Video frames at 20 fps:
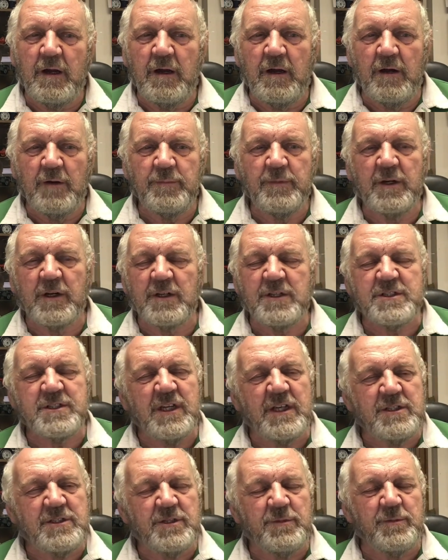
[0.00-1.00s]
I'm not going to
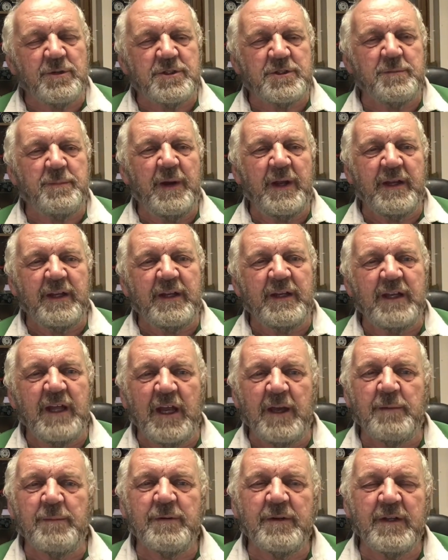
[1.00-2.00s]
say too much about it
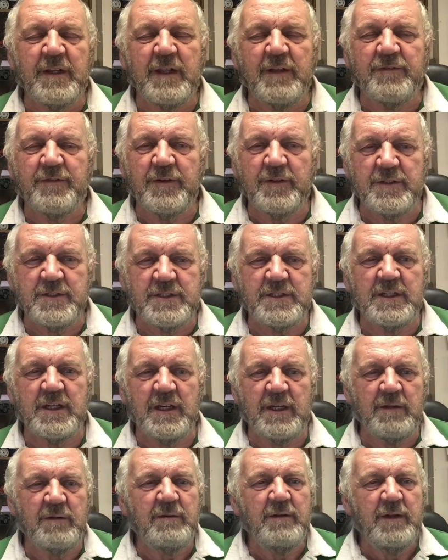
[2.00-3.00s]
now, but if I
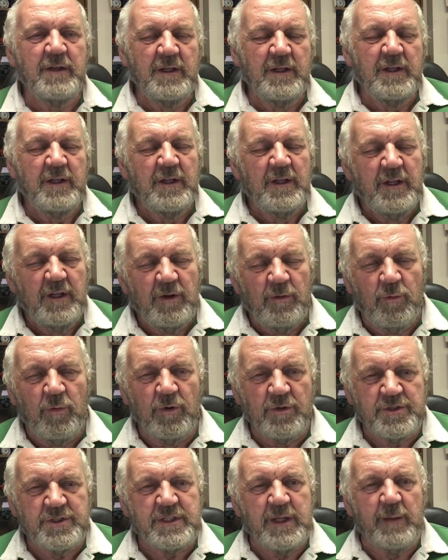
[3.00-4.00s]
say
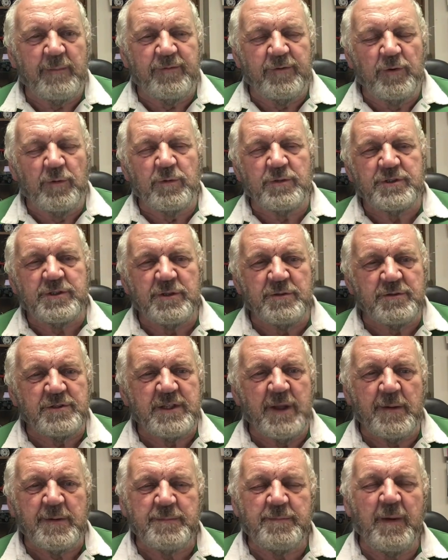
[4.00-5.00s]
1 step forward, 2
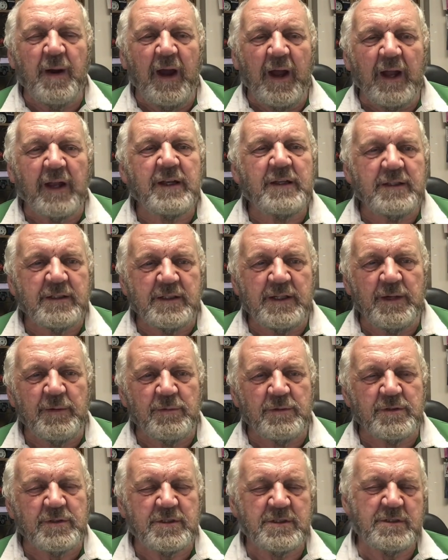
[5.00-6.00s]
steps back, it
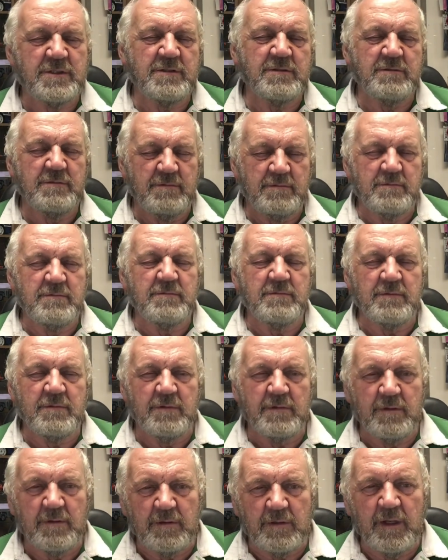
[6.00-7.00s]
was
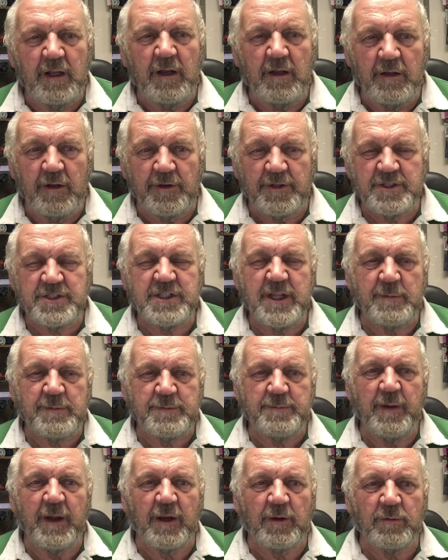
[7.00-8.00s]
a lot of steps
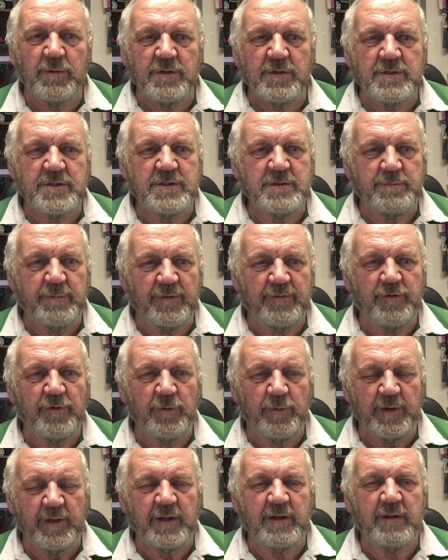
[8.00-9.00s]
backwards before
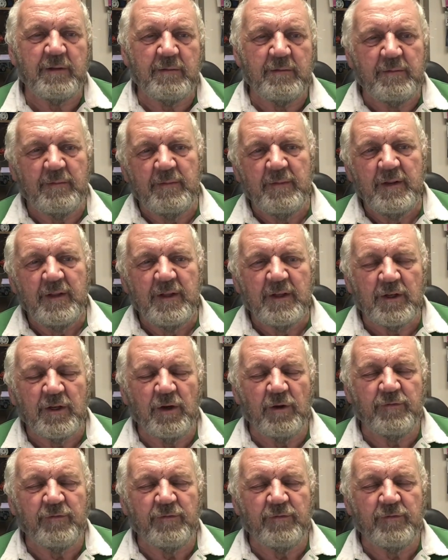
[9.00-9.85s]
we got